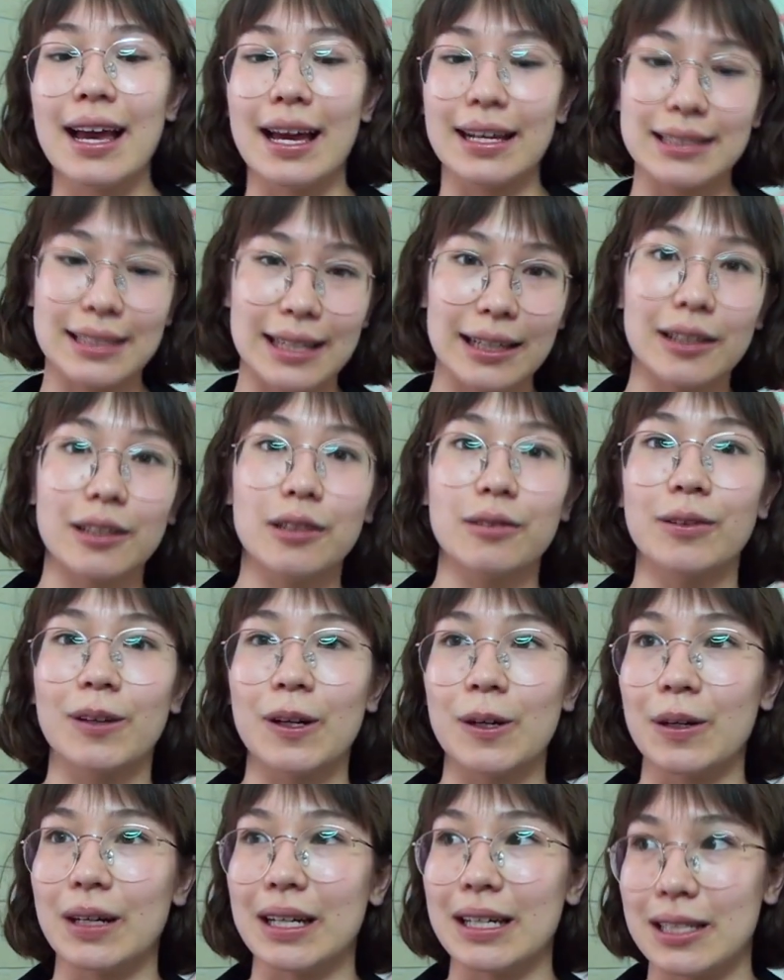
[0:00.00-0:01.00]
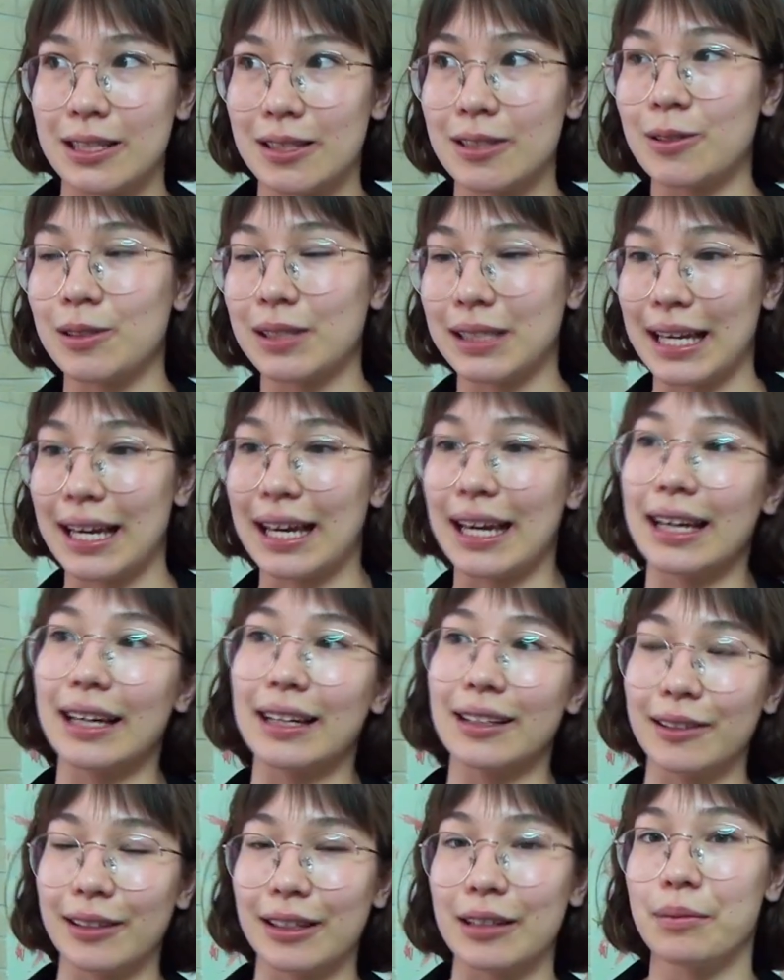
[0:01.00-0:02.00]
And second of all, it's to
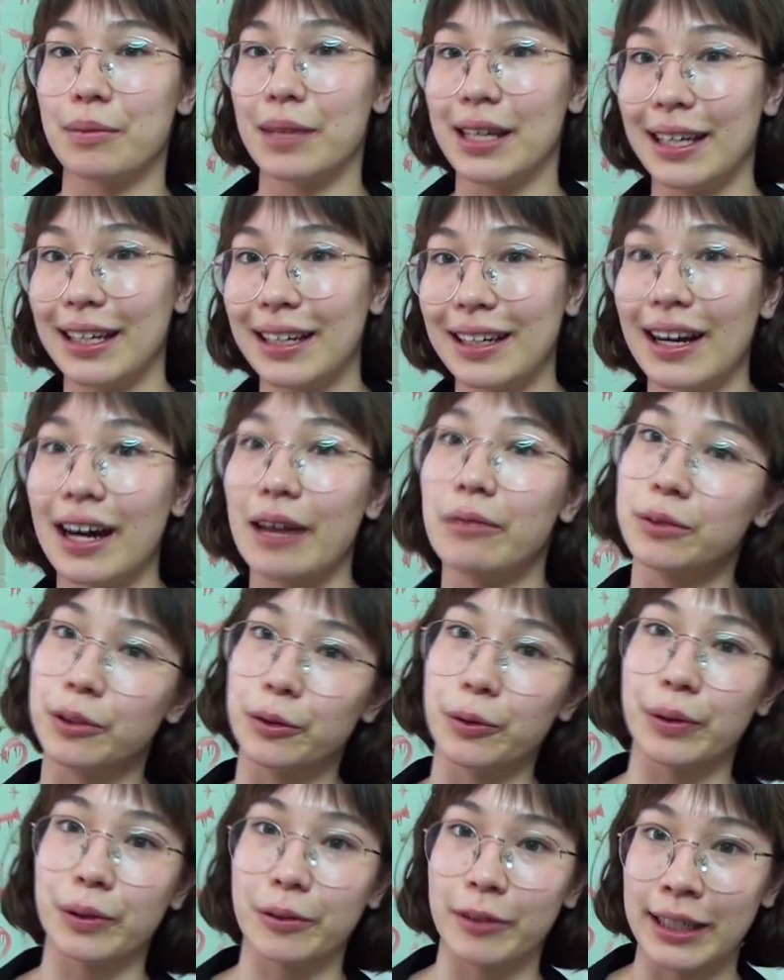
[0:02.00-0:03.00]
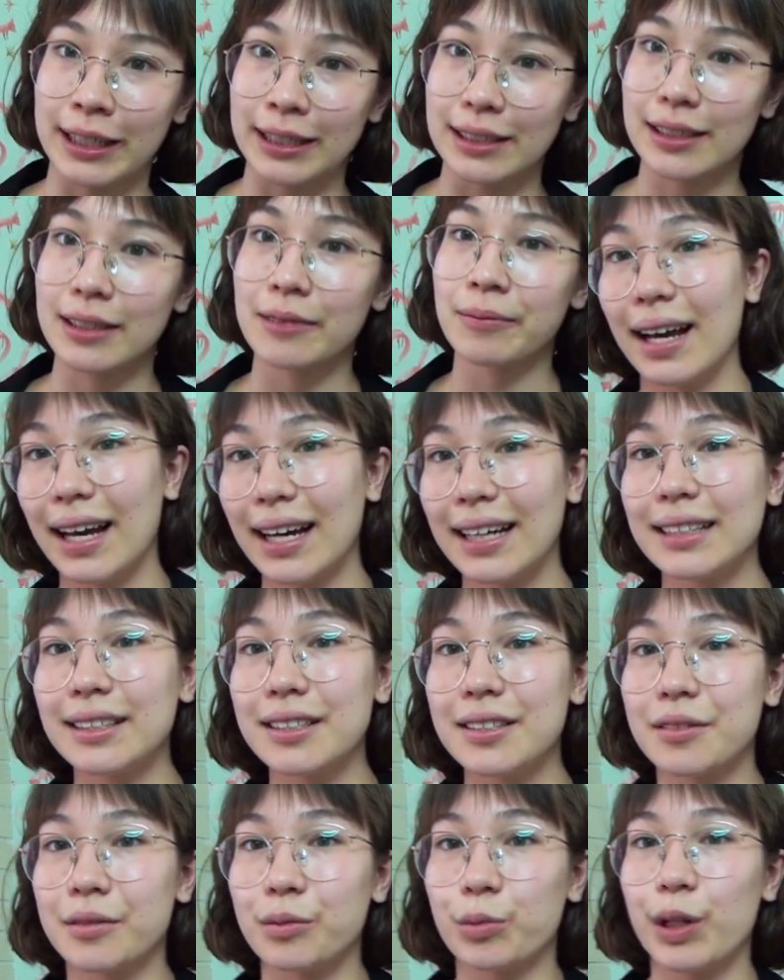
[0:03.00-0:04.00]
say, look at me, I'm doing great.
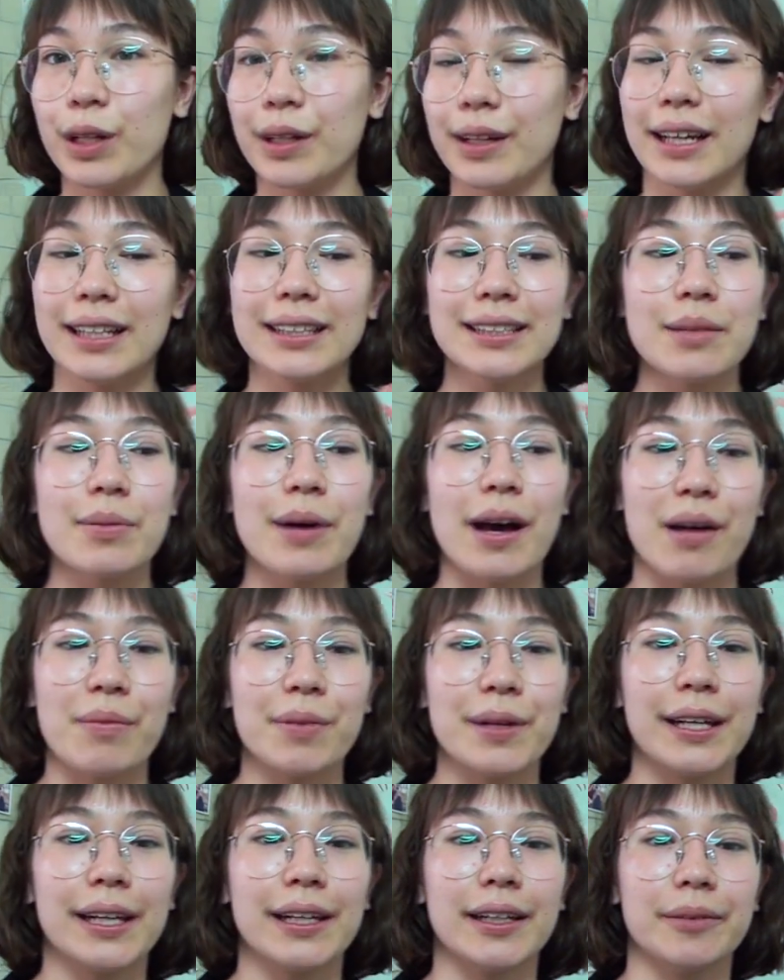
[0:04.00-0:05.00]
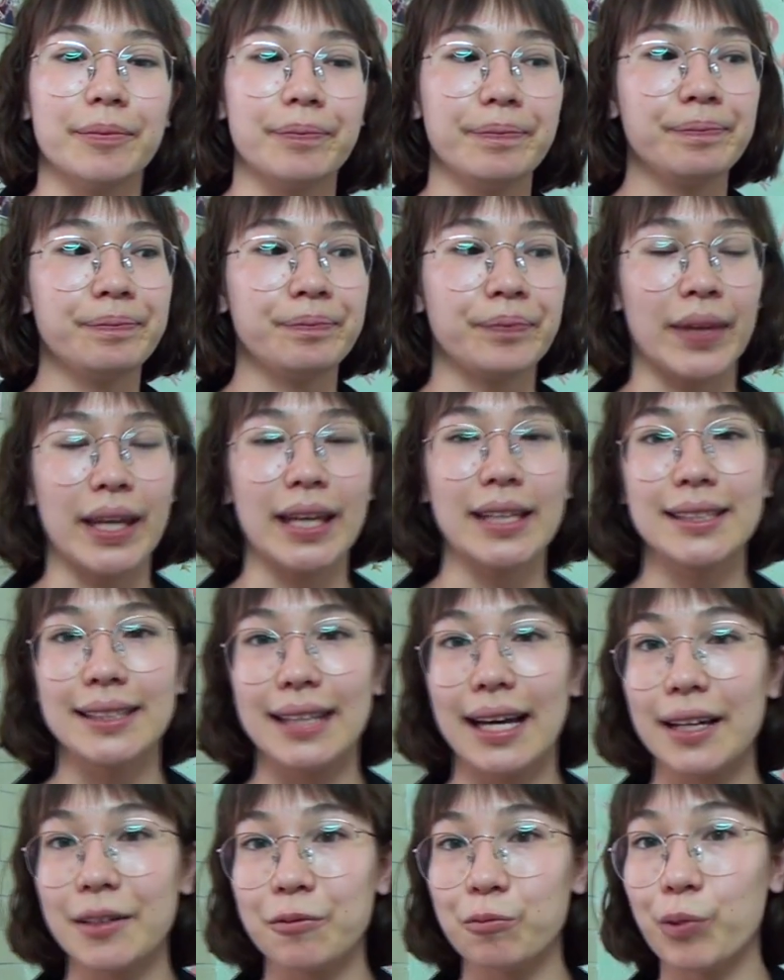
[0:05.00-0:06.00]
And what ends up happening
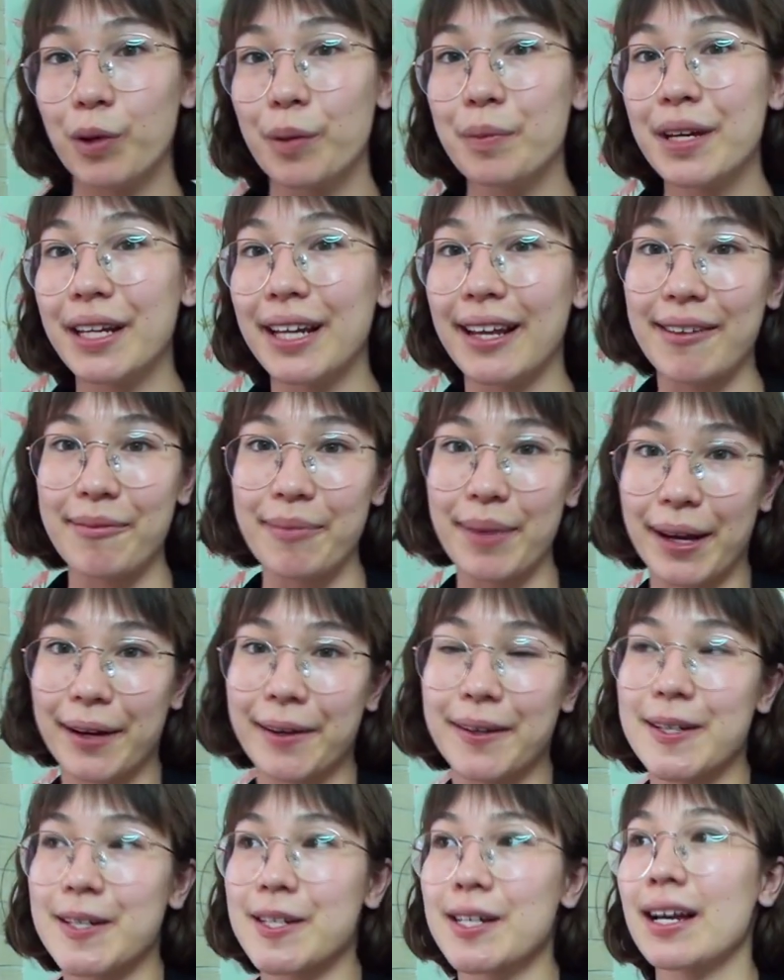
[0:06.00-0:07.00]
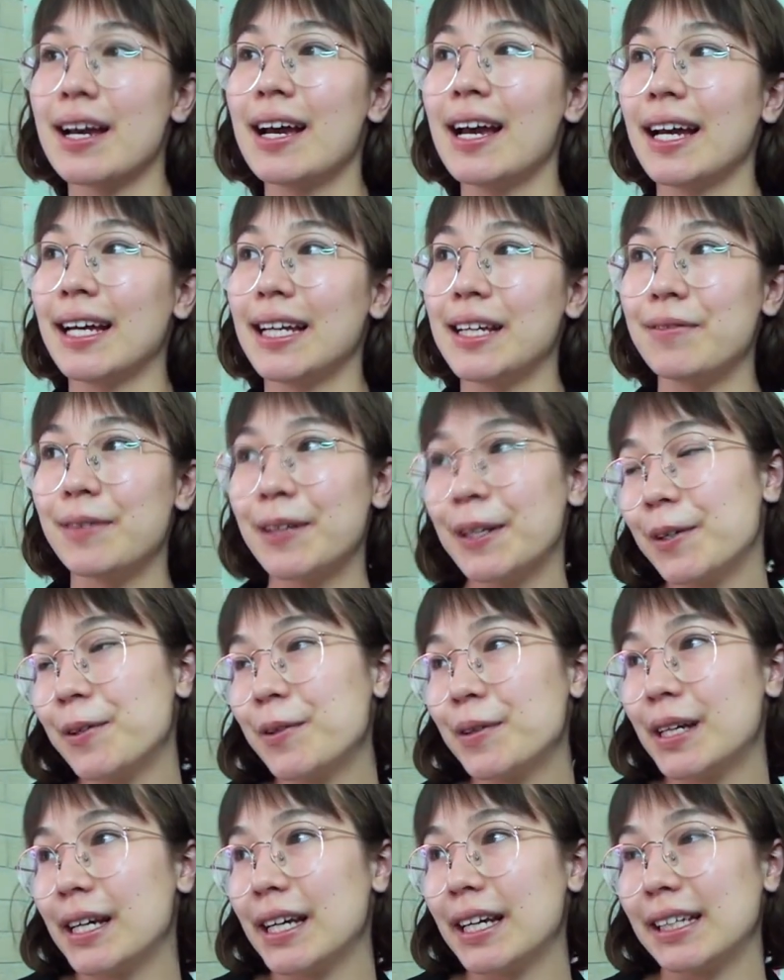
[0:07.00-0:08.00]
is that women in marriage, even
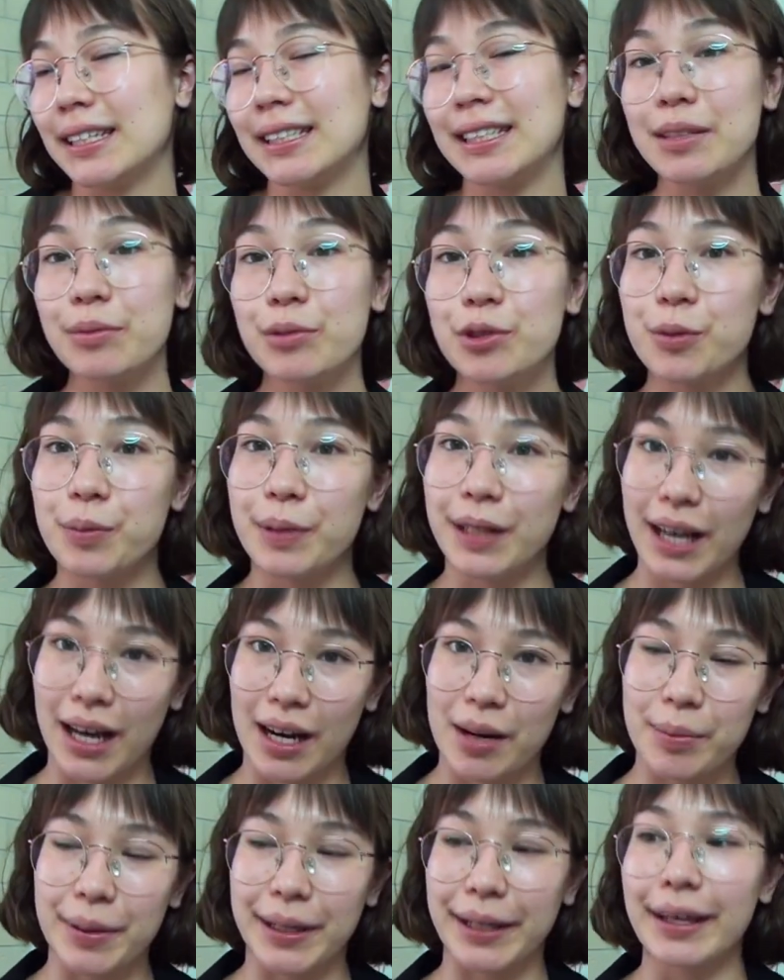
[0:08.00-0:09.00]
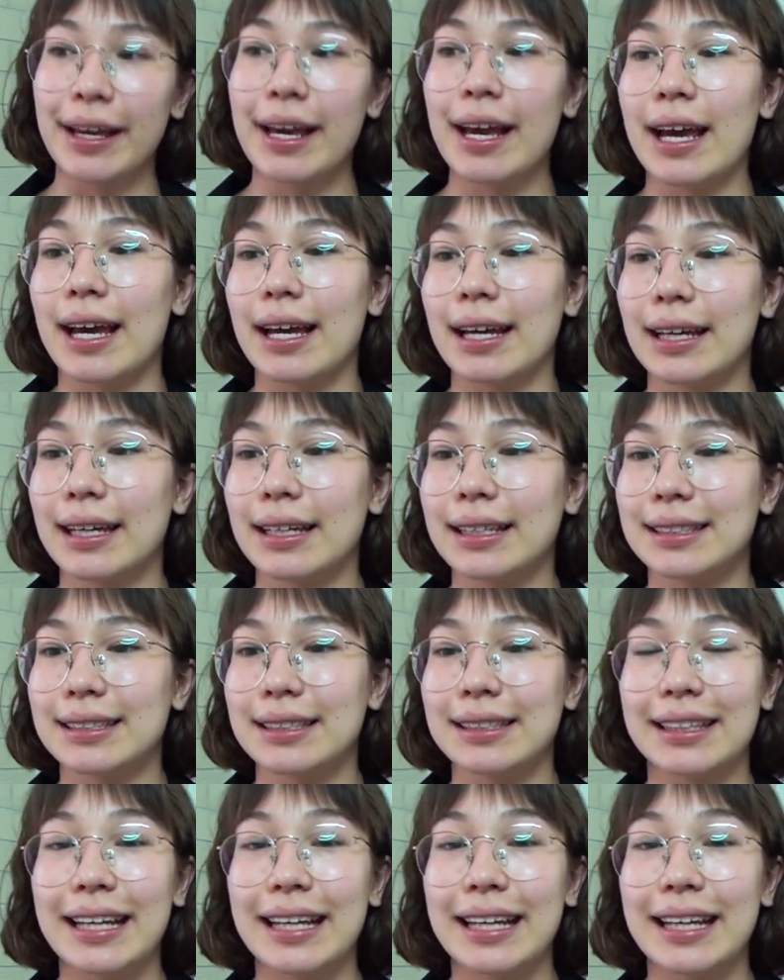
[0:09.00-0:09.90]
though they seem to be happy, is